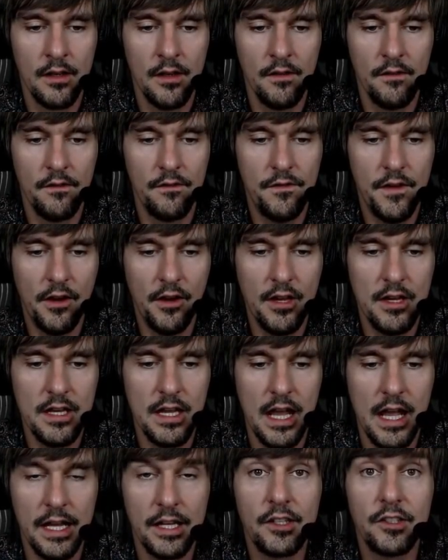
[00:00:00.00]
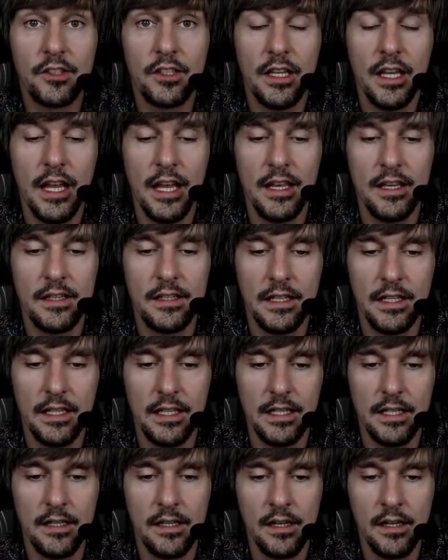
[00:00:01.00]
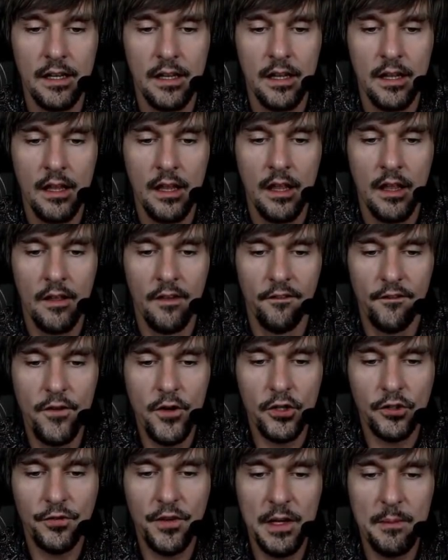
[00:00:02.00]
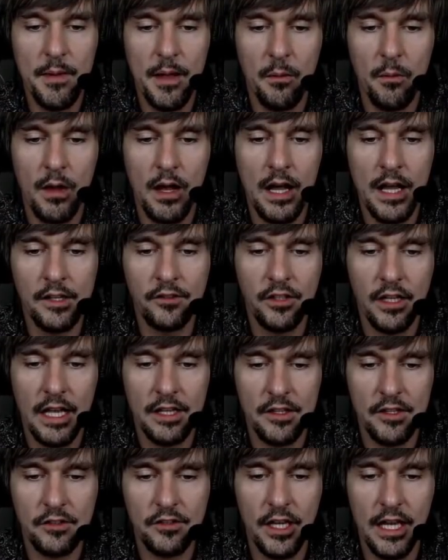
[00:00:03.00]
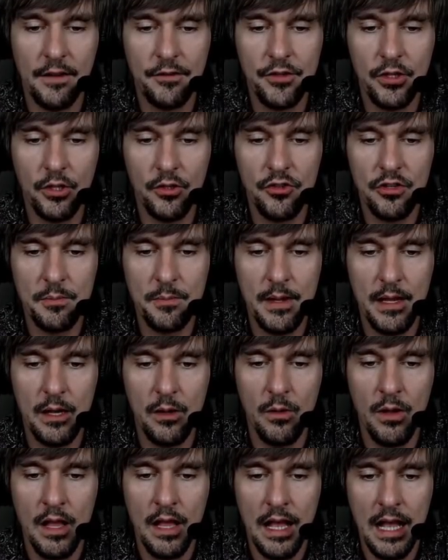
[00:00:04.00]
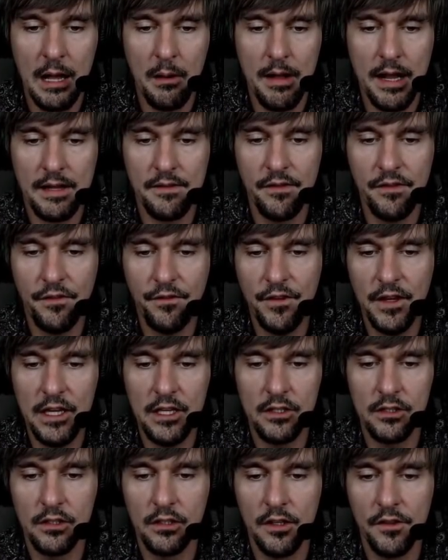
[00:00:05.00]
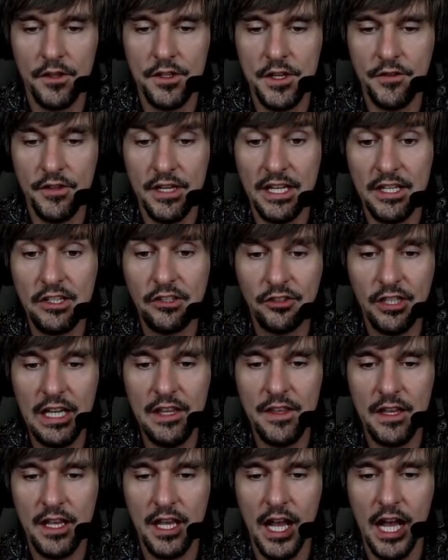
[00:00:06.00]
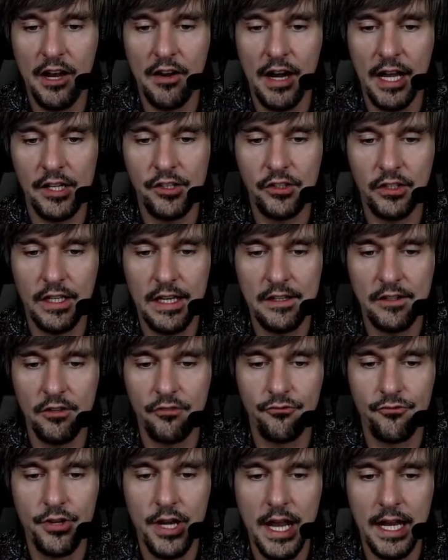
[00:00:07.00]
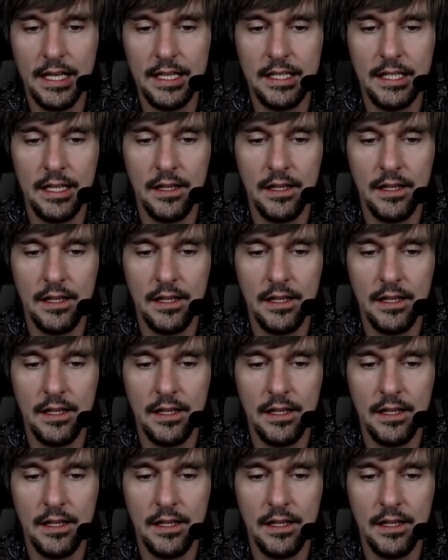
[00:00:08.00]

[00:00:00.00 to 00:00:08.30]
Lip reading: Very nice indeed. Force feedback wise, as I say, I've told you about how I can feel the difference. You can see the car actually as it's reacting,